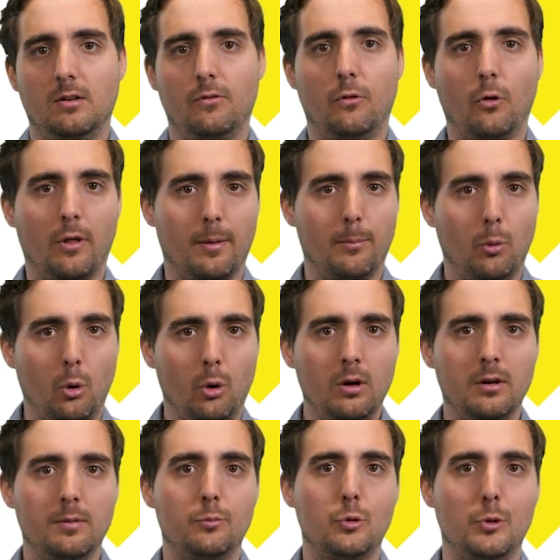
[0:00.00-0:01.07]

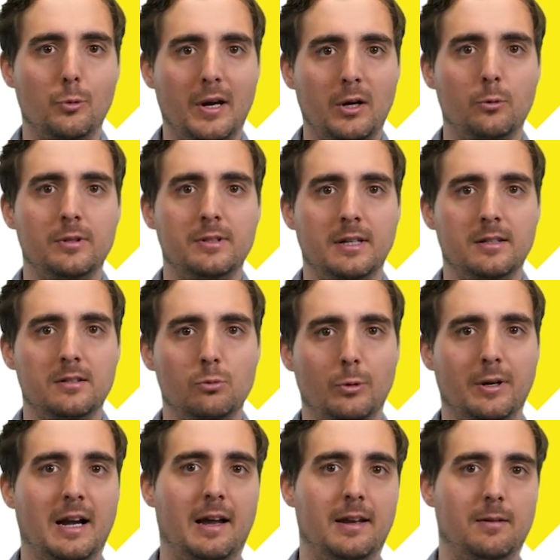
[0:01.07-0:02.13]
Furthermore, prerequisites
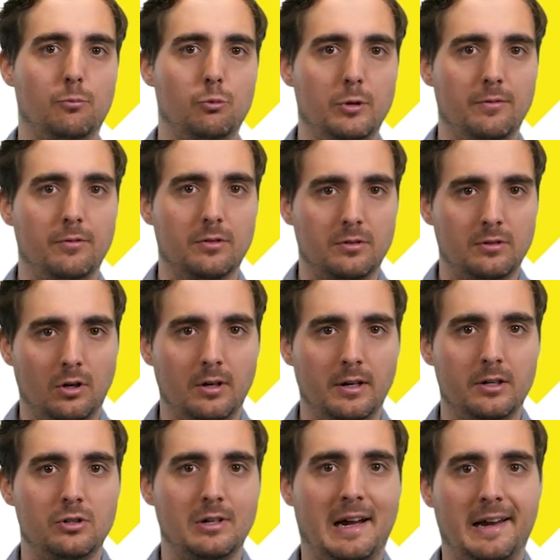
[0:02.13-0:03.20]
regarding previous
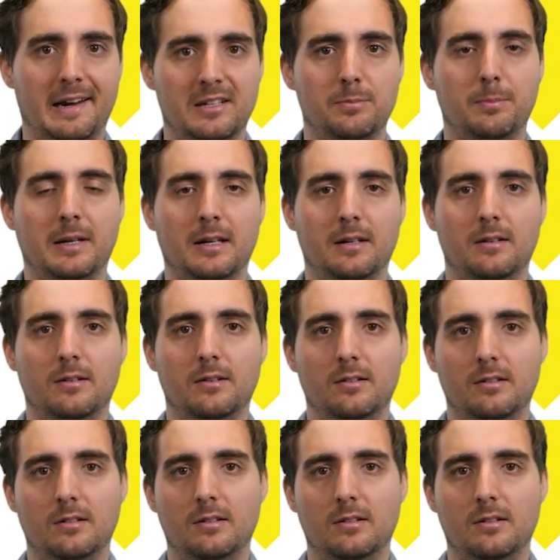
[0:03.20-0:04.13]
knowledge are explained.